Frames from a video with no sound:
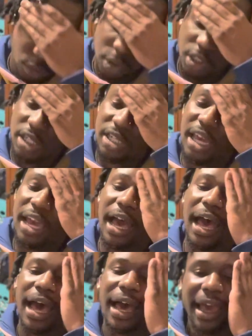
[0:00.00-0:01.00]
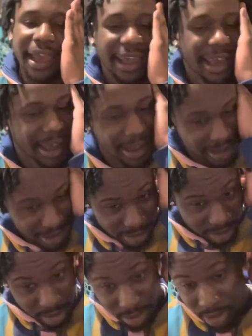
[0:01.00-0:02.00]
She said hi.
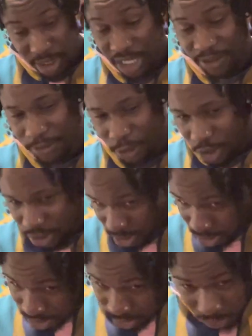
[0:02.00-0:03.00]
She forced it.